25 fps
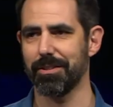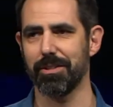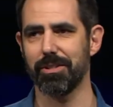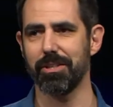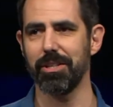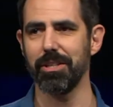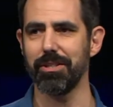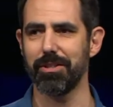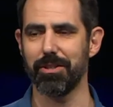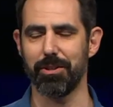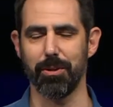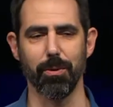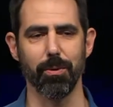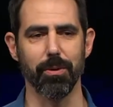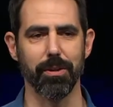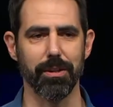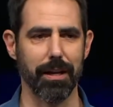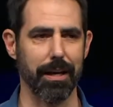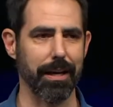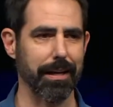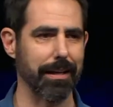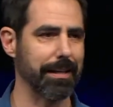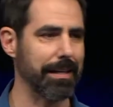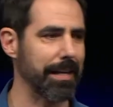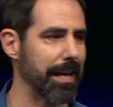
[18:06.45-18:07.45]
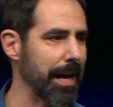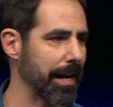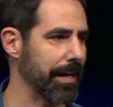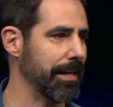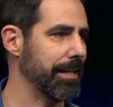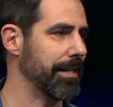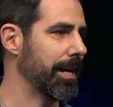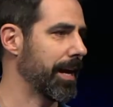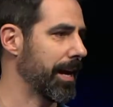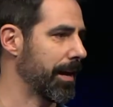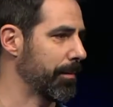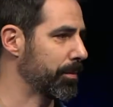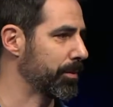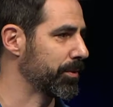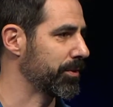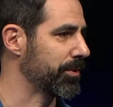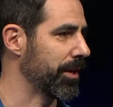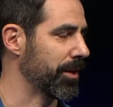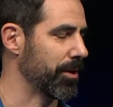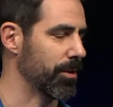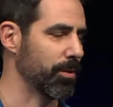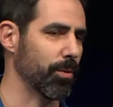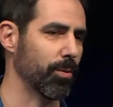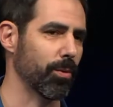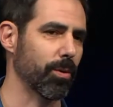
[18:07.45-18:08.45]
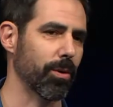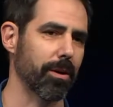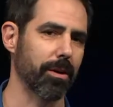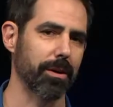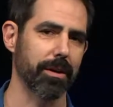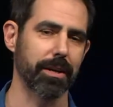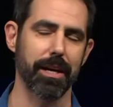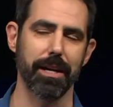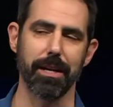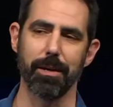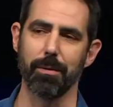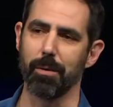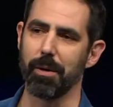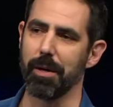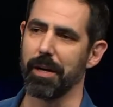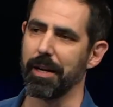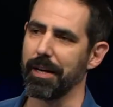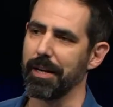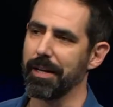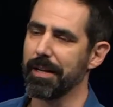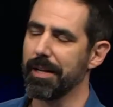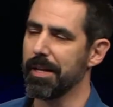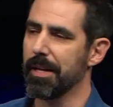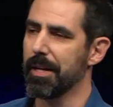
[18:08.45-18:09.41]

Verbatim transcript: she's doing like 98% of the work anyway.